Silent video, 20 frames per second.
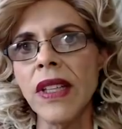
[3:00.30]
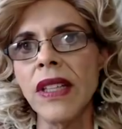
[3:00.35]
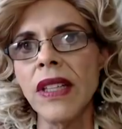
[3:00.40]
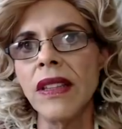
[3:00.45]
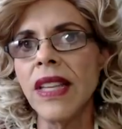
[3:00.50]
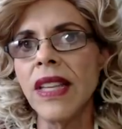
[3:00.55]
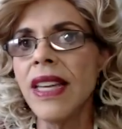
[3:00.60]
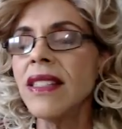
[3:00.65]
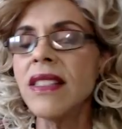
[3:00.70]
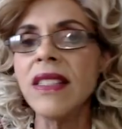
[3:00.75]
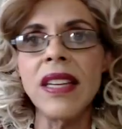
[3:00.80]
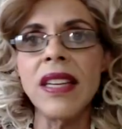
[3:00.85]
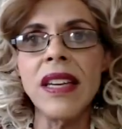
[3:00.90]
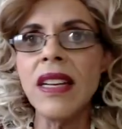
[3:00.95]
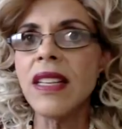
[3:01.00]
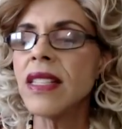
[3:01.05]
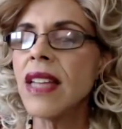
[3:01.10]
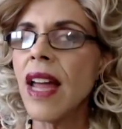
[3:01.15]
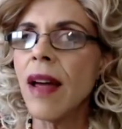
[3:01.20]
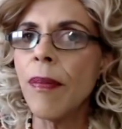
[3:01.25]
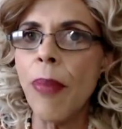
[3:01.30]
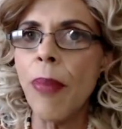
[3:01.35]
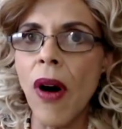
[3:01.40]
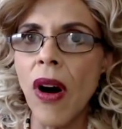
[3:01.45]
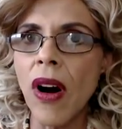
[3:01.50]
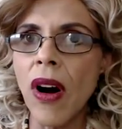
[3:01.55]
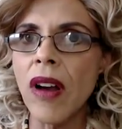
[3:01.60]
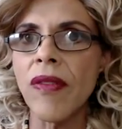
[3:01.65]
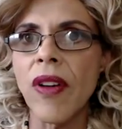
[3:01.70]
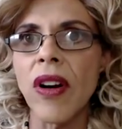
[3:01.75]
then sin is not
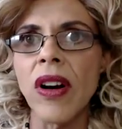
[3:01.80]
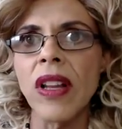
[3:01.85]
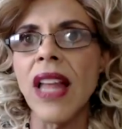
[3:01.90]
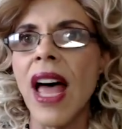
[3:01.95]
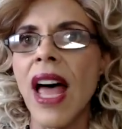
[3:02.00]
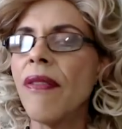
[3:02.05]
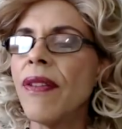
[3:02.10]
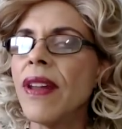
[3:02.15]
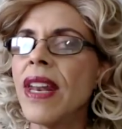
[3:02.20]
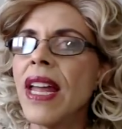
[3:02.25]
part of our life.